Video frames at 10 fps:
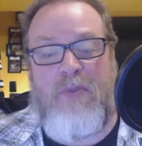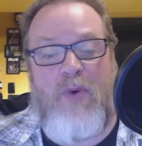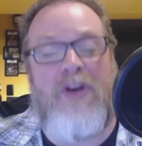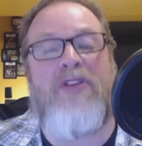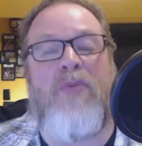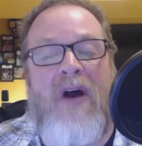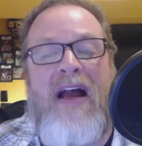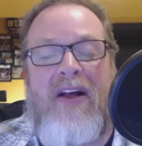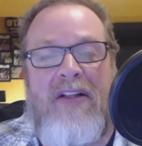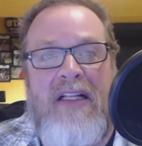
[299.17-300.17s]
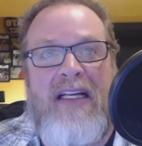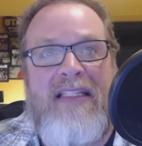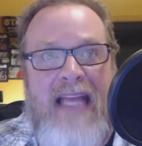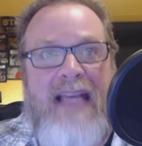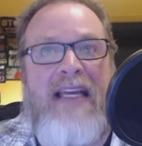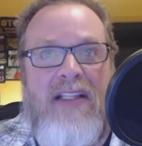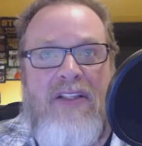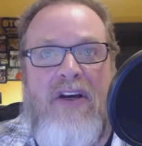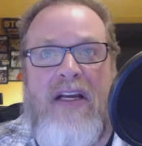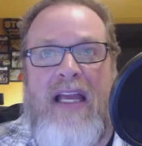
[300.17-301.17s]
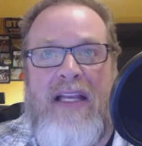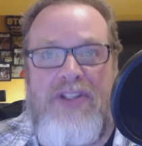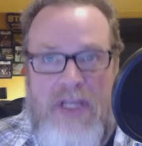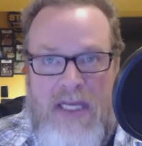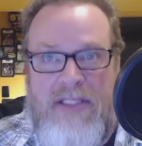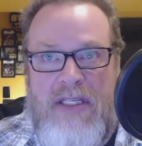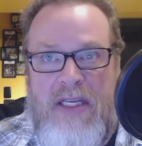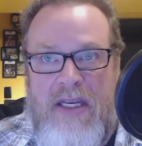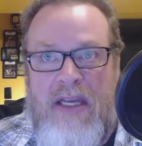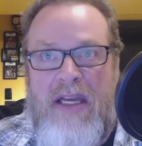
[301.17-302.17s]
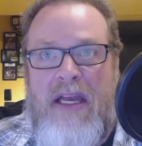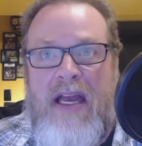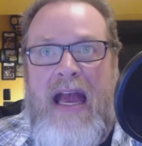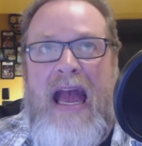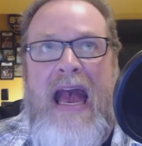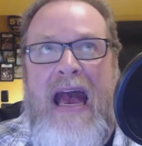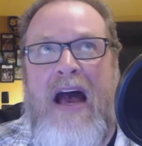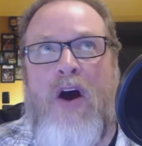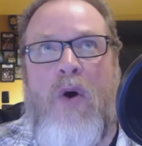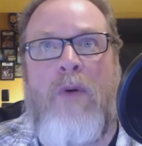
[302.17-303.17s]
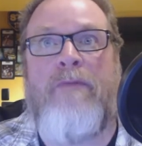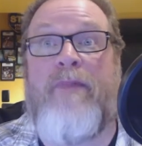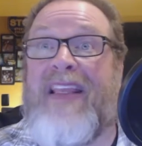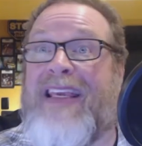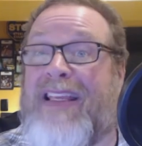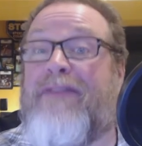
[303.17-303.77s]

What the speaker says: it's worthwhile taking a look at just how